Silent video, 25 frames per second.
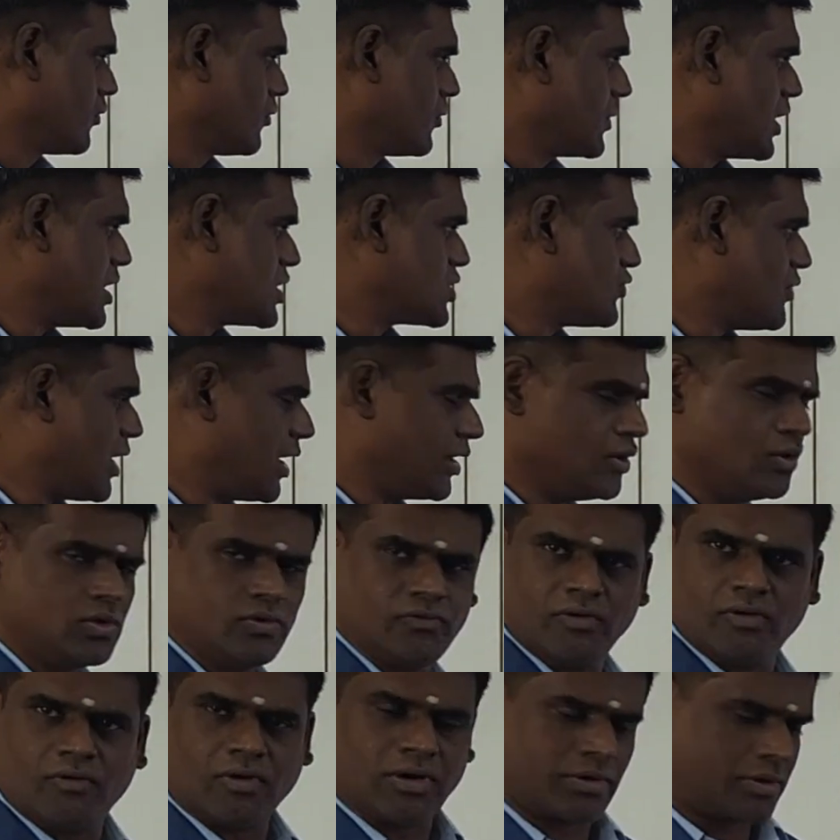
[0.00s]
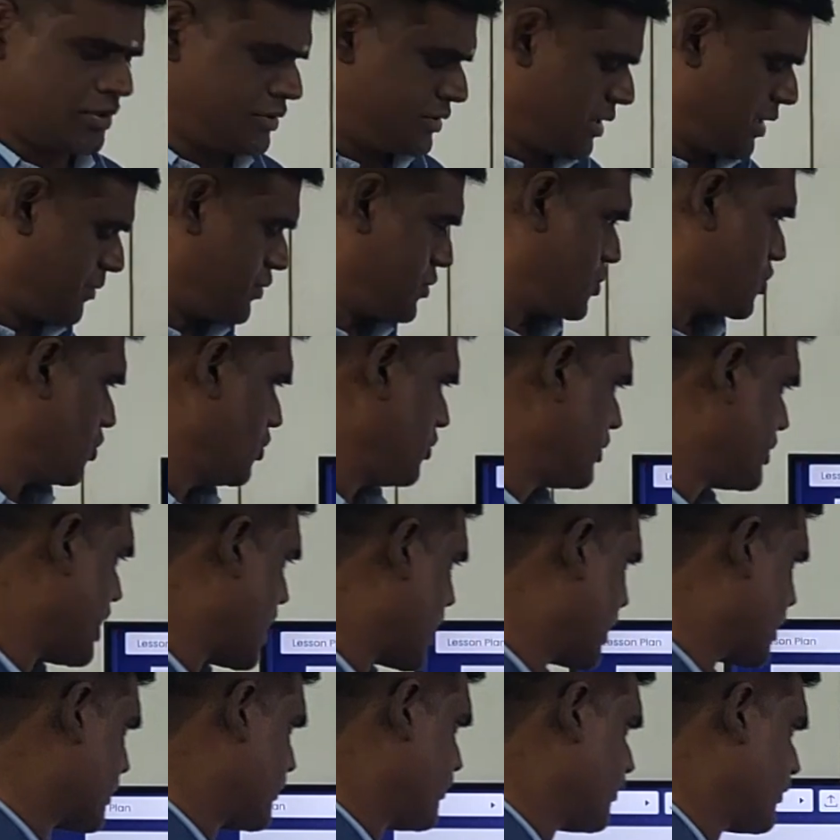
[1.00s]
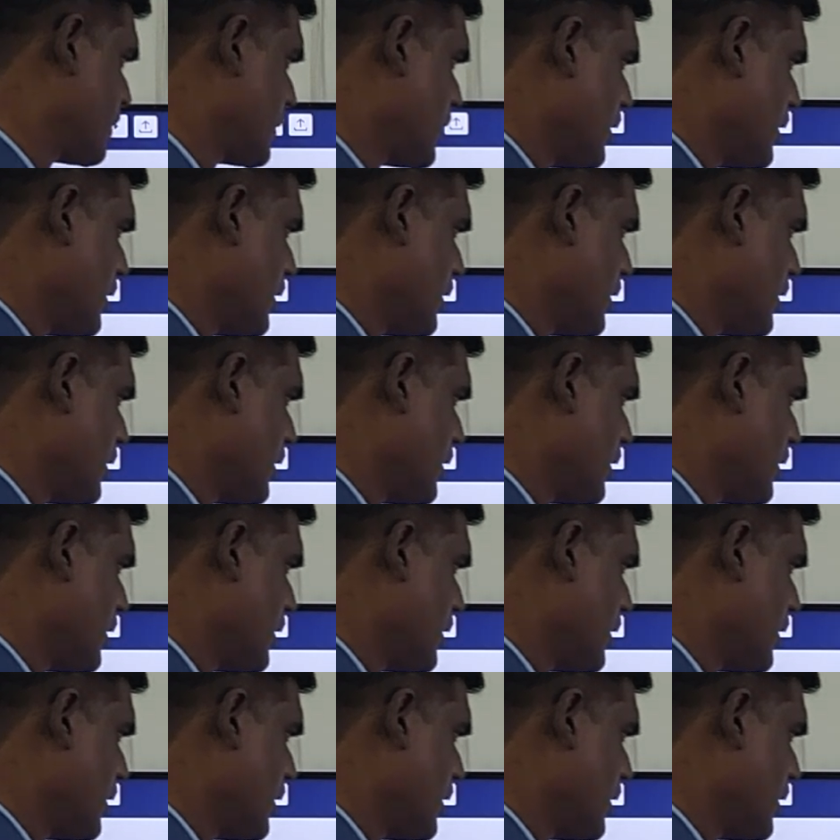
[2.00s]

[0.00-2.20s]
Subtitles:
This value we want to substitute that.